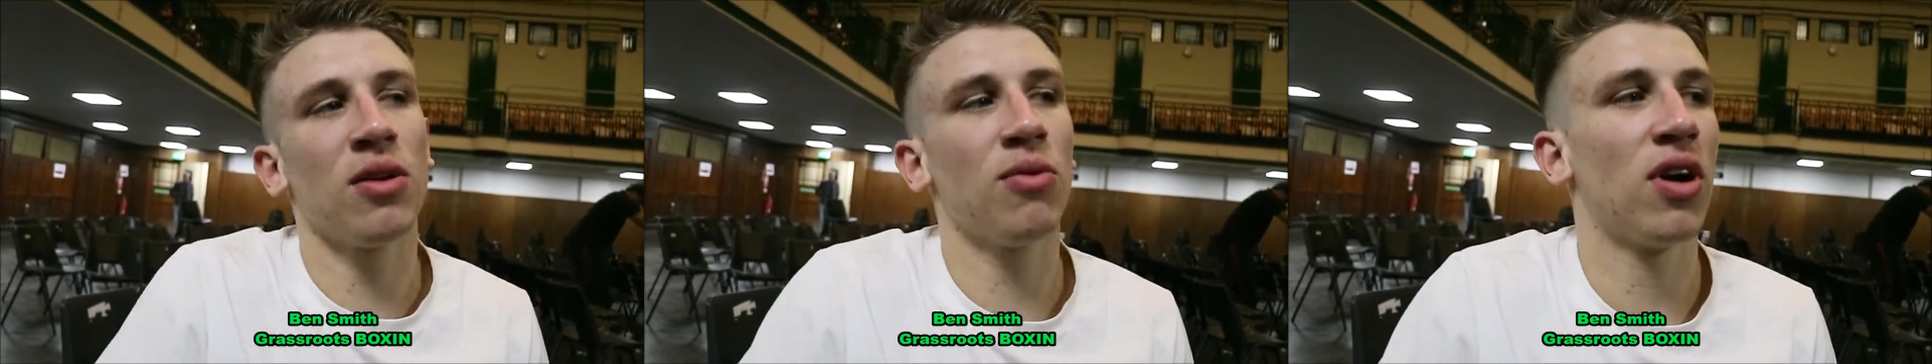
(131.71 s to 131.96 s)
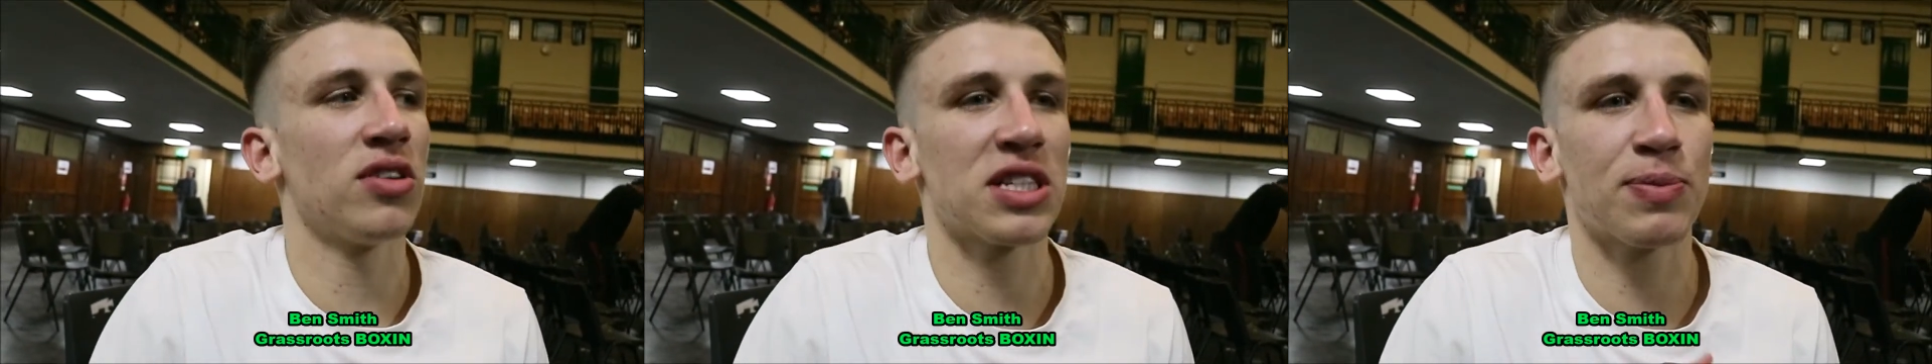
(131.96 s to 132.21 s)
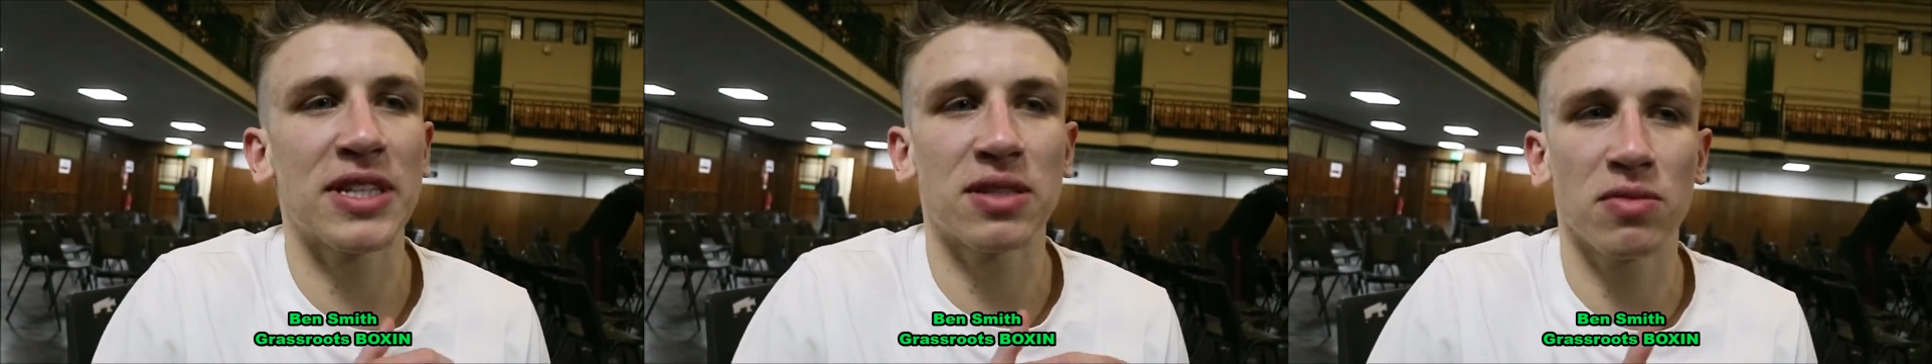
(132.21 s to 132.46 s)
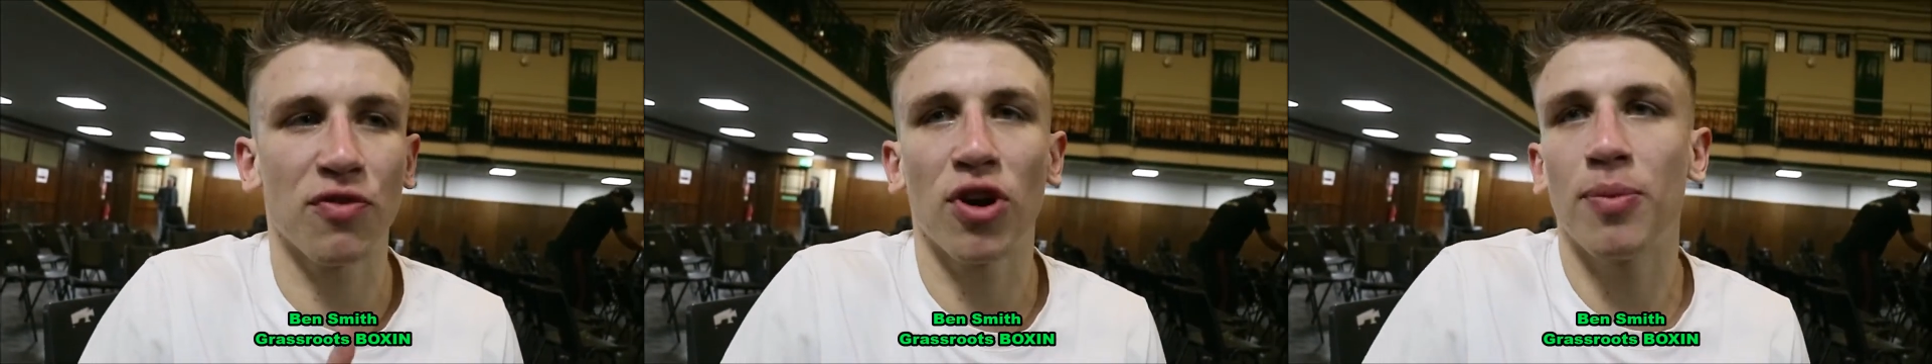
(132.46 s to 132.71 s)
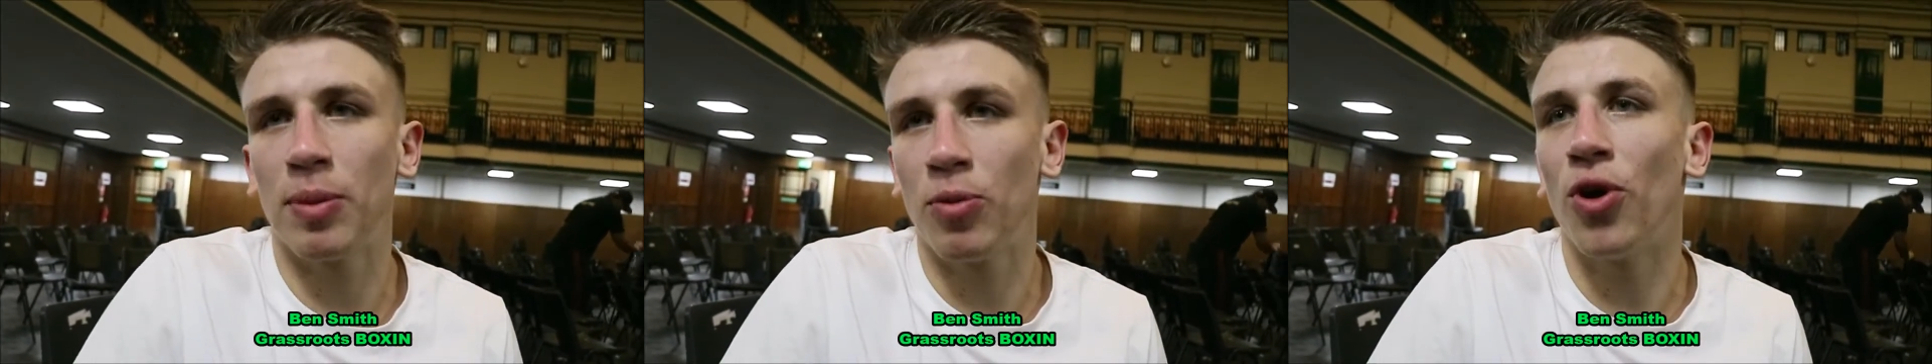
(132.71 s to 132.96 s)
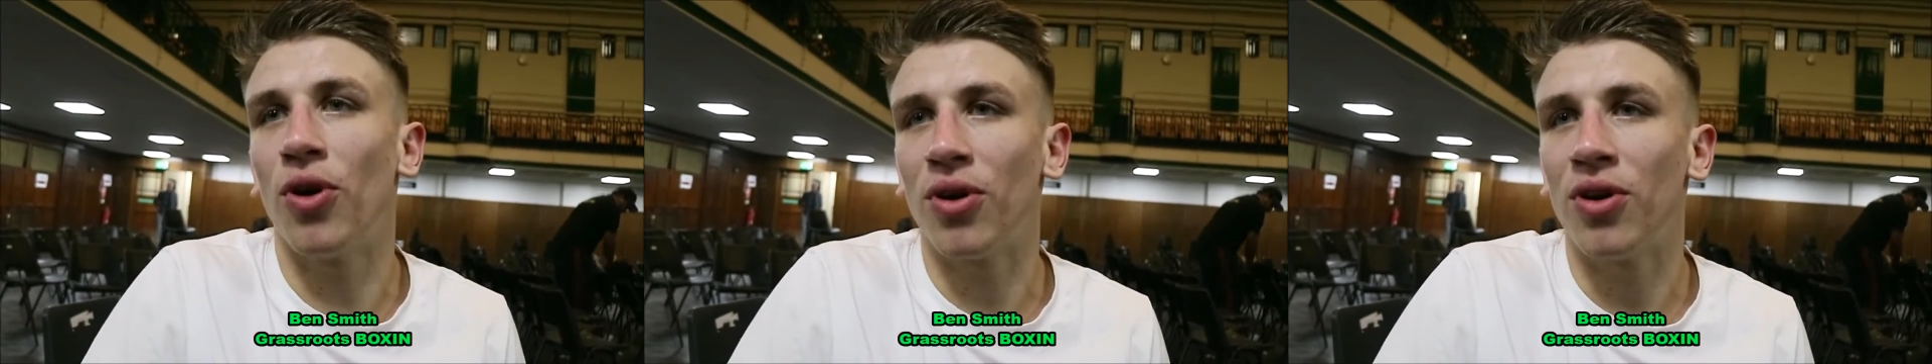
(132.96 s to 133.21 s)
know what? I was expecting him to throw a bit
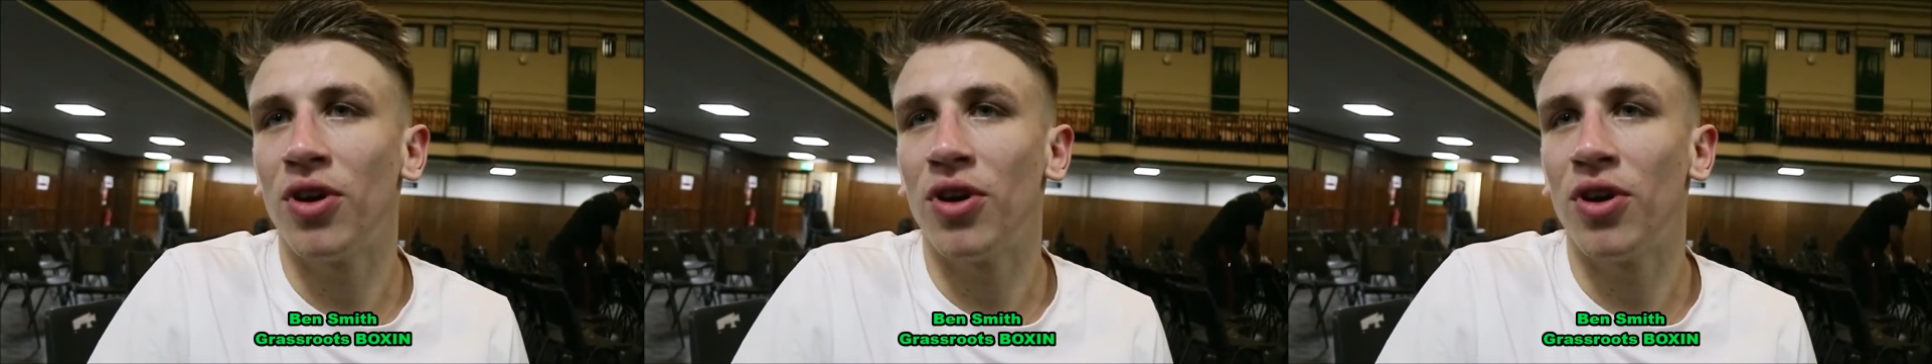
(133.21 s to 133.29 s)
more.